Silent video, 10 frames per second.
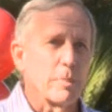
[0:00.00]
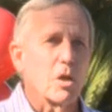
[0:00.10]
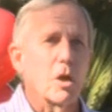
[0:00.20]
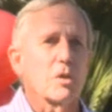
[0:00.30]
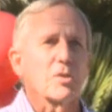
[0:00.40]

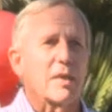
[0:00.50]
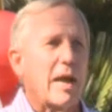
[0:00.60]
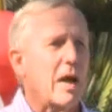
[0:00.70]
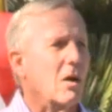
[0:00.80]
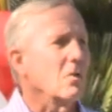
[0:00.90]
because a
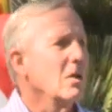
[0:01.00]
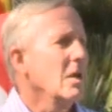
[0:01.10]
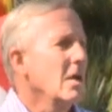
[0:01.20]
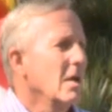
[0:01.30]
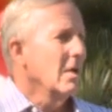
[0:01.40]
gal
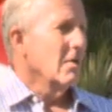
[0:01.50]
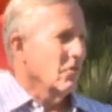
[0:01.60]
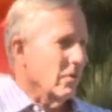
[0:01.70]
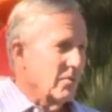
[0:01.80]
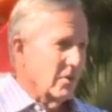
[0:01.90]

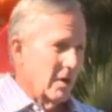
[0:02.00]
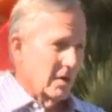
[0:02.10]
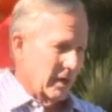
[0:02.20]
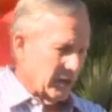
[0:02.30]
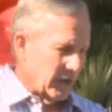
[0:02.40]
from
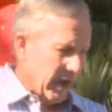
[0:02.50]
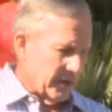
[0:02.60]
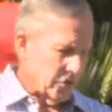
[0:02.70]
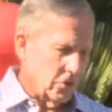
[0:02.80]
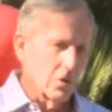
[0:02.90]
Huntington High
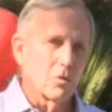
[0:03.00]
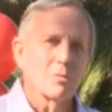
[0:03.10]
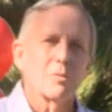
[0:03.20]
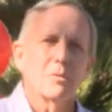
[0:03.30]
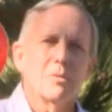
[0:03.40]
School
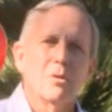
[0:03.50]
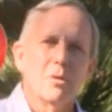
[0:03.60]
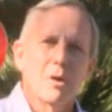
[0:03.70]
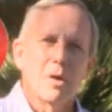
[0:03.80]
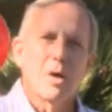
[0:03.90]

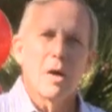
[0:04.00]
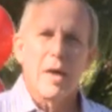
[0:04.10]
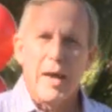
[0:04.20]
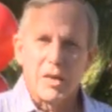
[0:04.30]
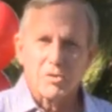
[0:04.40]

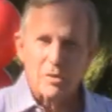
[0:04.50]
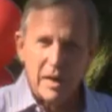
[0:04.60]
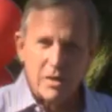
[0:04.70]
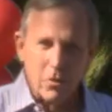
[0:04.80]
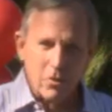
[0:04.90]
asked.
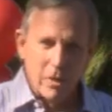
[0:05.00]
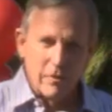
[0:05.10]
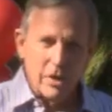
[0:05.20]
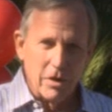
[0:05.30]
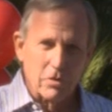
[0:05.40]
I go there
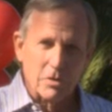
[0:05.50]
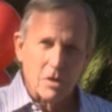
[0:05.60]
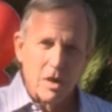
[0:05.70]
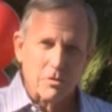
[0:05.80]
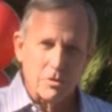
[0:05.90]
every year to
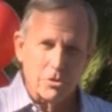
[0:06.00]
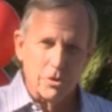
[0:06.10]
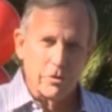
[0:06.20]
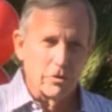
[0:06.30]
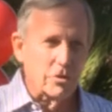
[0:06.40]
talk to the
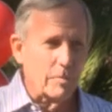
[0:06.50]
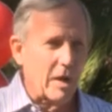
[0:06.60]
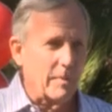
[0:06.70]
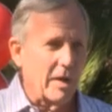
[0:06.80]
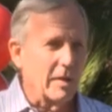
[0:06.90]
juniors
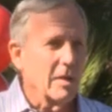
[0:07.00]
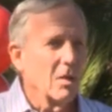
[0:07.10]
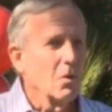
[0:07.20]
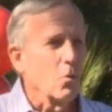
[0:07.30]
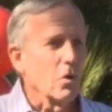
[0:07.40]
about my
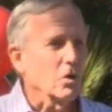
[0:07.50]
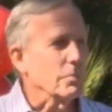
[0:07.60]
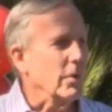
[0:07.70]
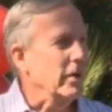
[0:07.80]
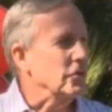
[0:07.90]
war
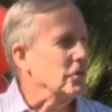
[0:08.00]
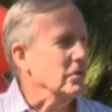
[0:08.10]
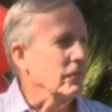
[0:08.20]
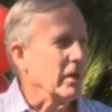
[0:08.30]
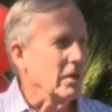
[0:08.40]
experiences
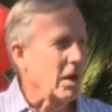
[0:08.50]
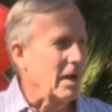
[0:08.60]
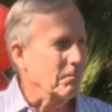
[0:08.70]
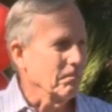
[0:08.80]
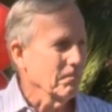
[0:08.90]
in
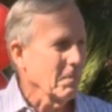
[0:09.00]
Vietnam,